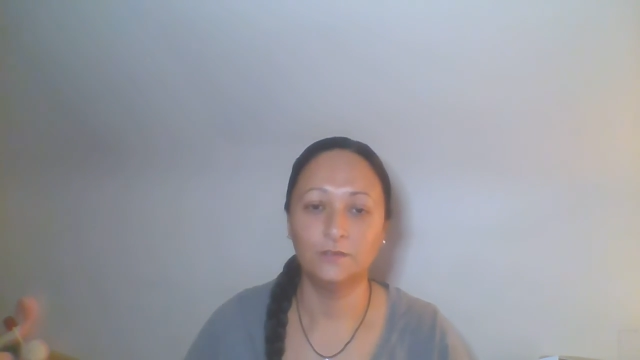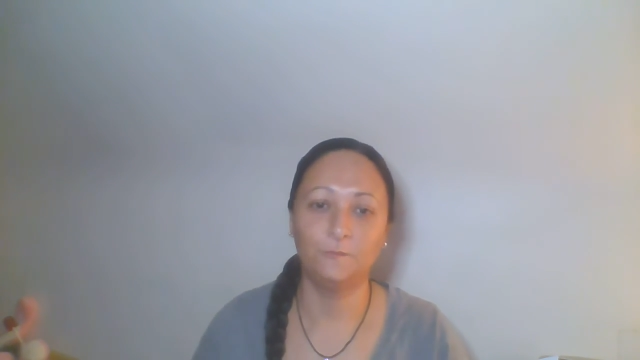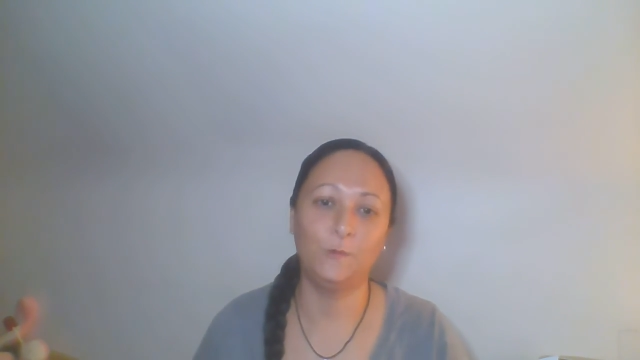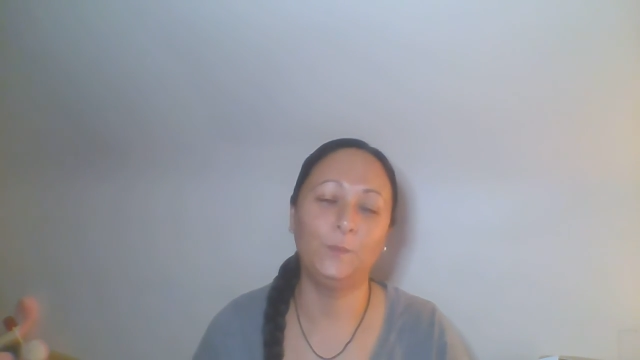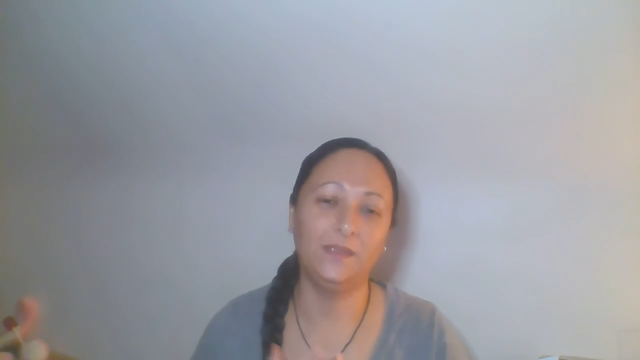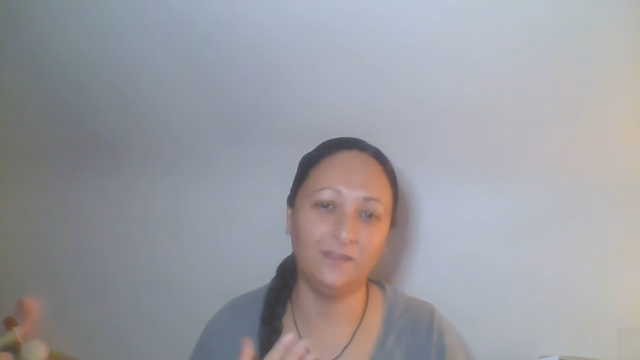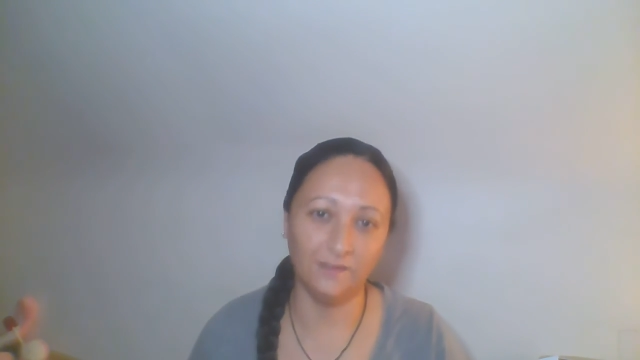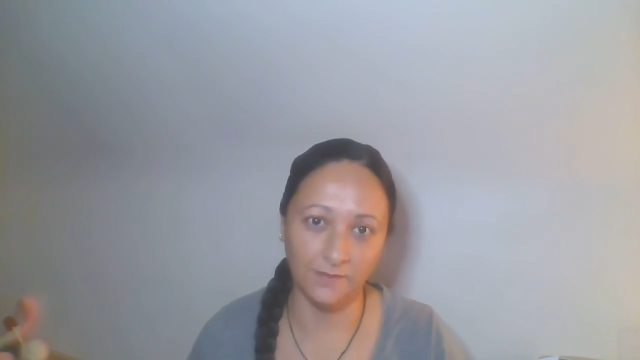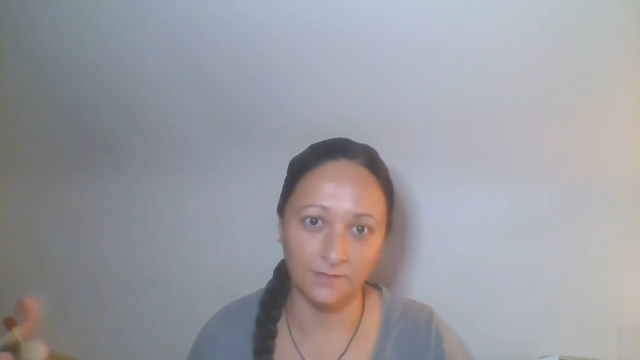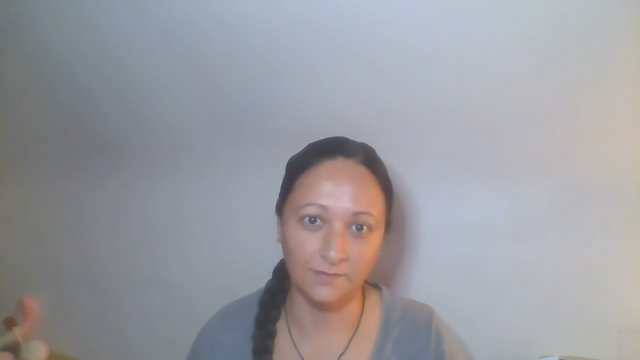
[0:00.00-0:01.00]
we will be
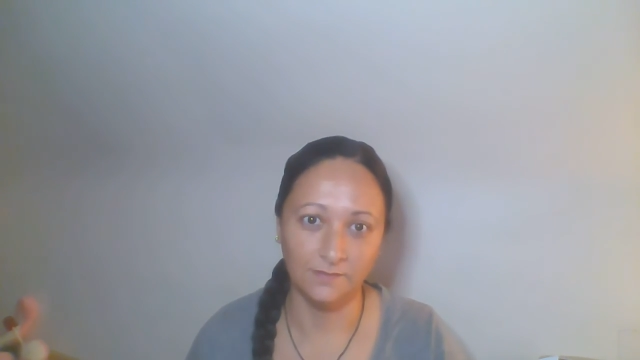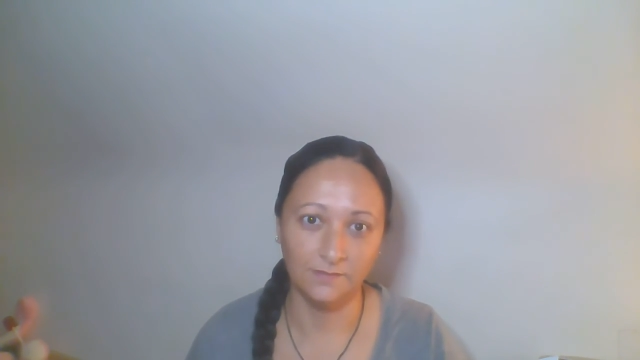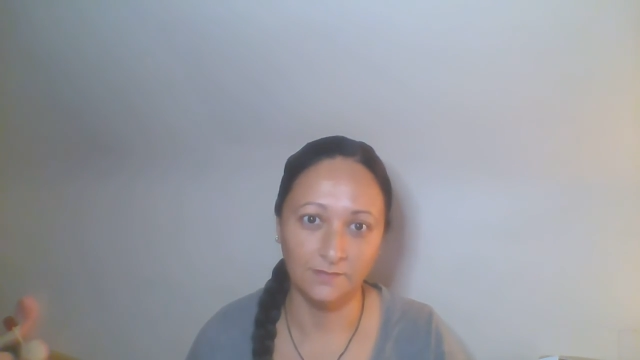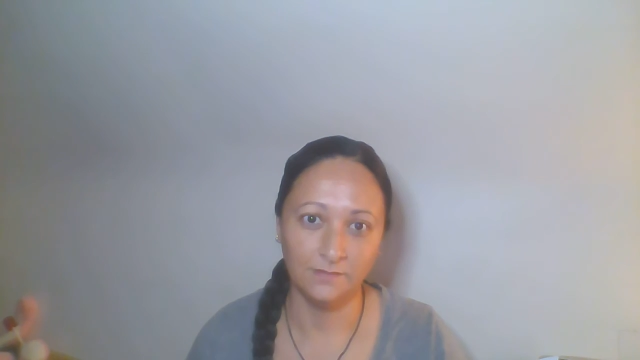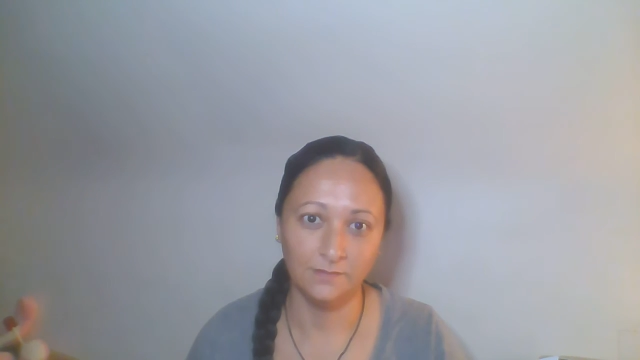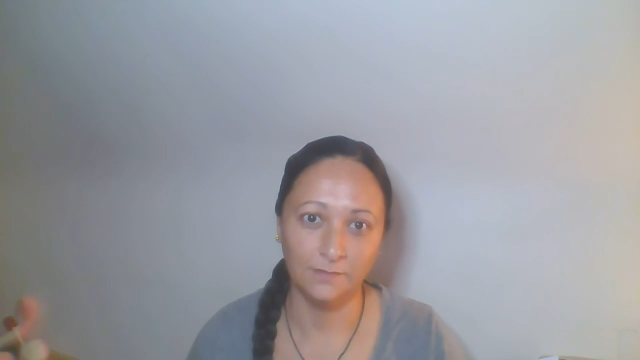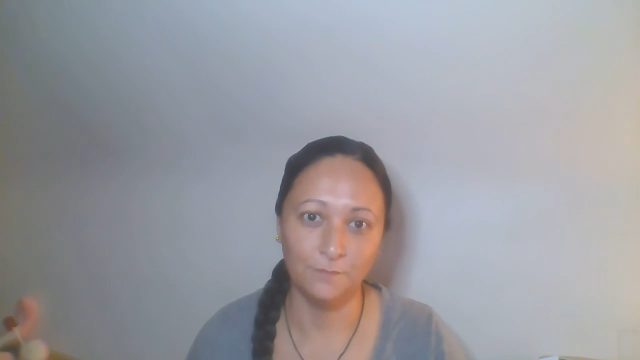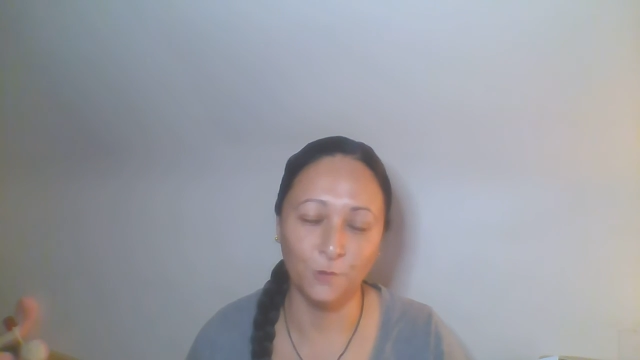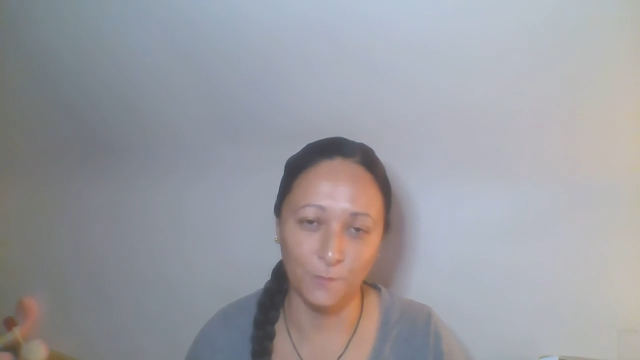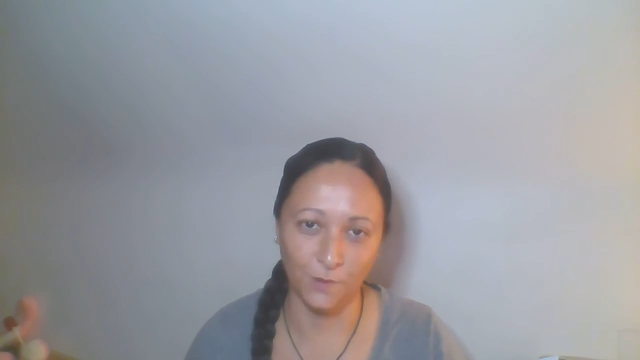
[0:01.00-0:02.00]
given
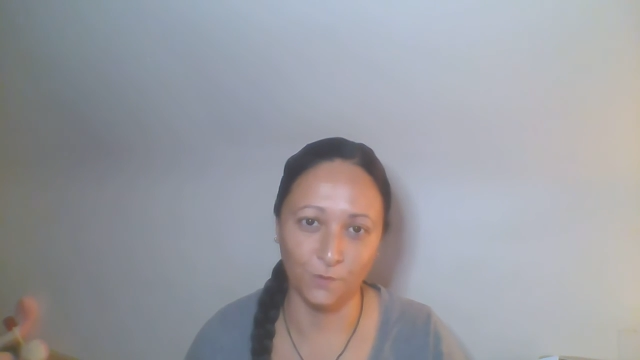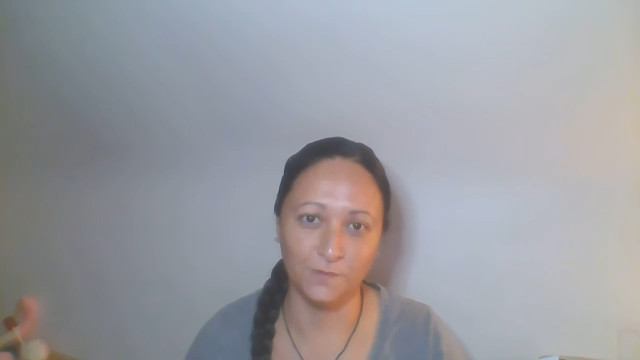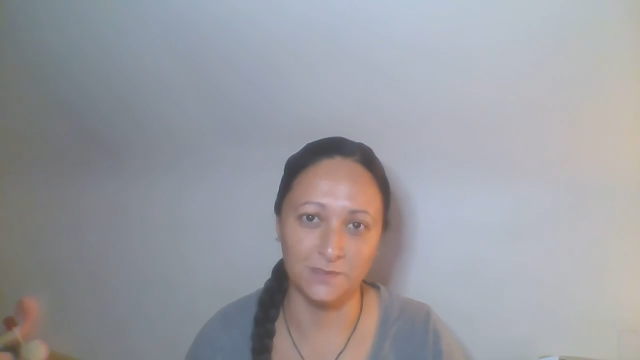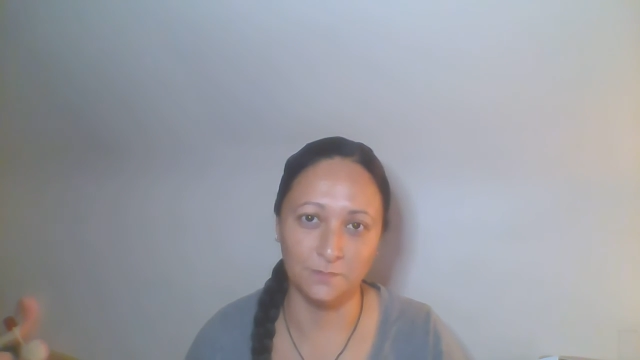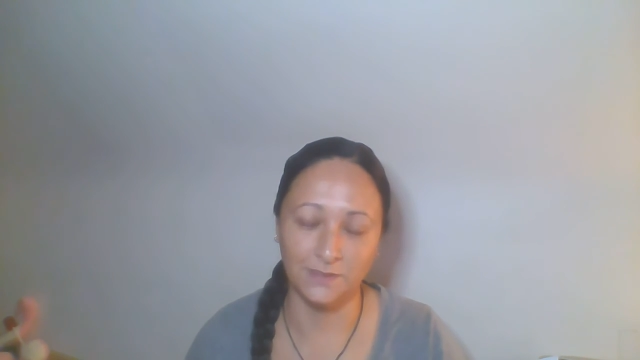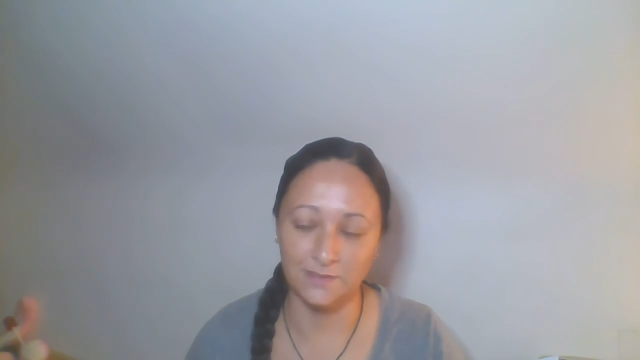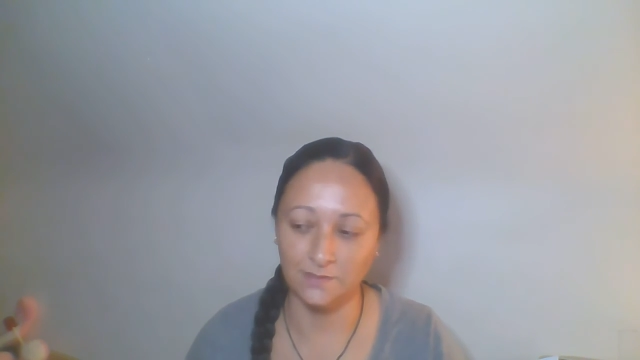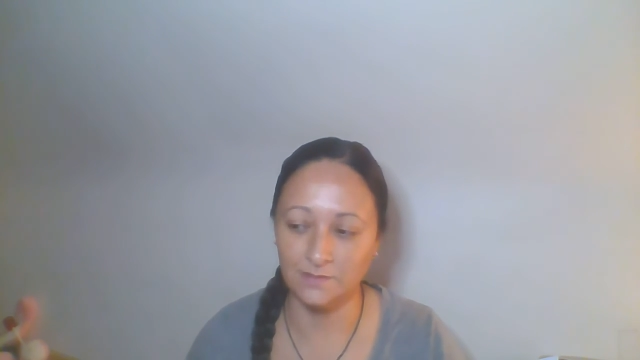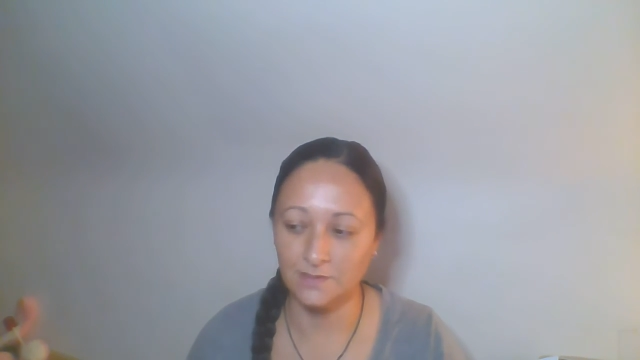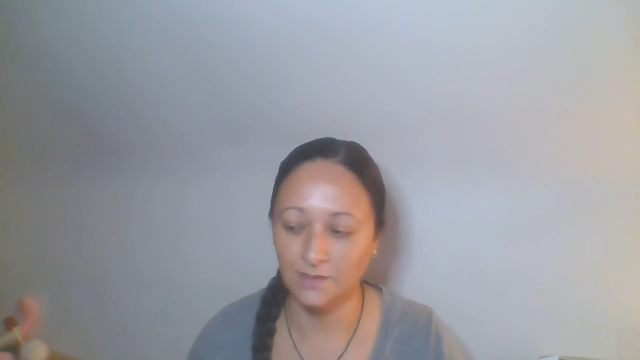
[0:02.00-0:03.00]
more miracles and
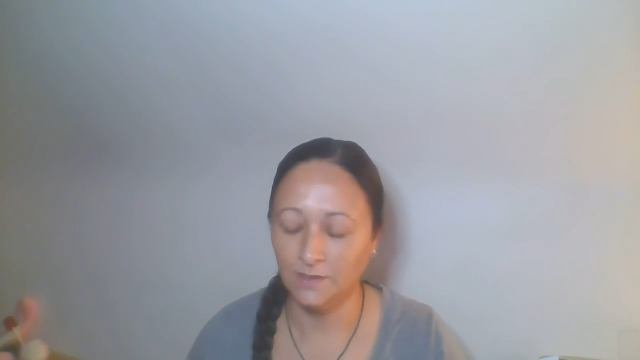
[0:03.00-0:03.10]
blessings.